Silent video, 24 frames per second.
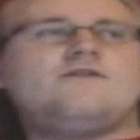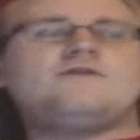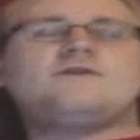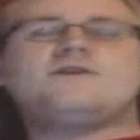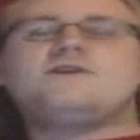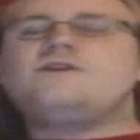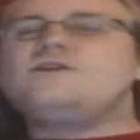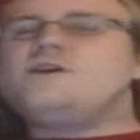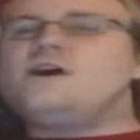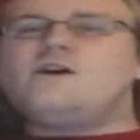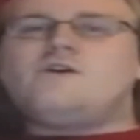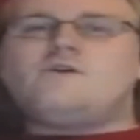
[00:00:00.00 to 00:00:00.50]

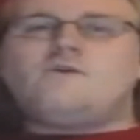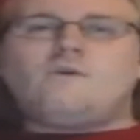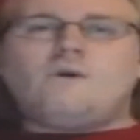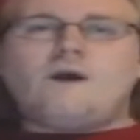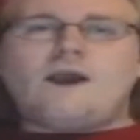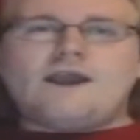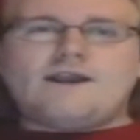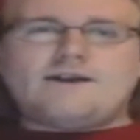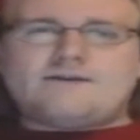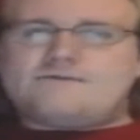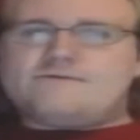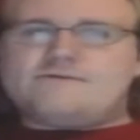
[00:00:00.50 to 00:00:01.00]
there's no
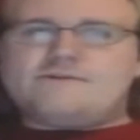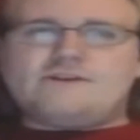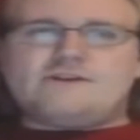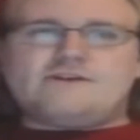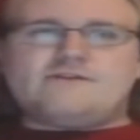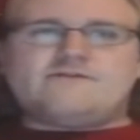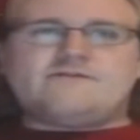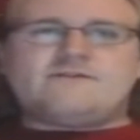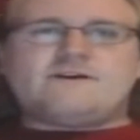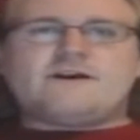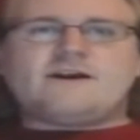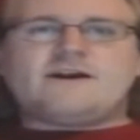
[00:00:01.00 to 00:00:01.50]
way to
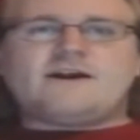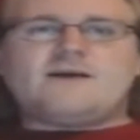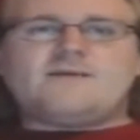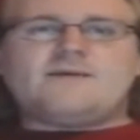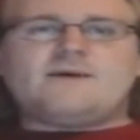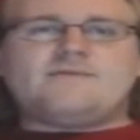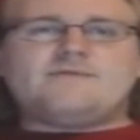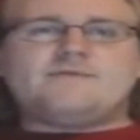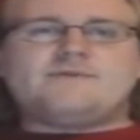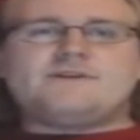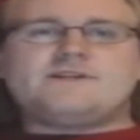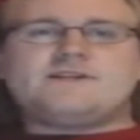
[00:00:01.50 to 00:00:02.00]
really fucking
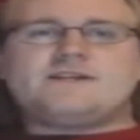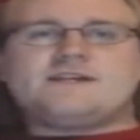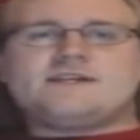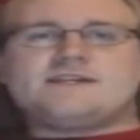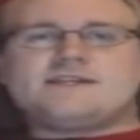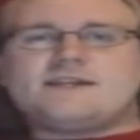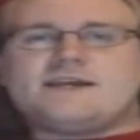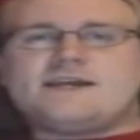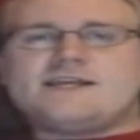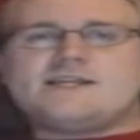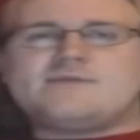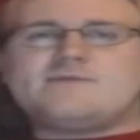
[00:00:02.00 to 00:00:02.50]
come up with a
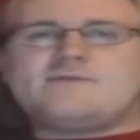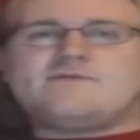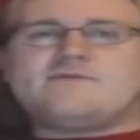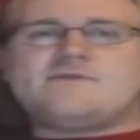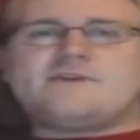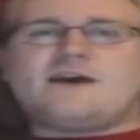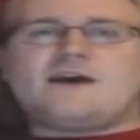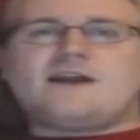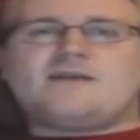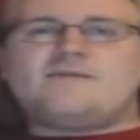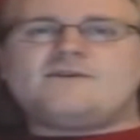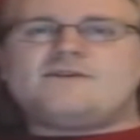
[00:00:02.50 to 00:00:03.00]
decent
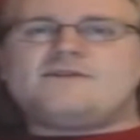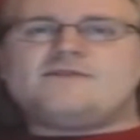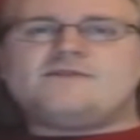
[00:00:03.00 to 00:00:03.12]
estimate for that.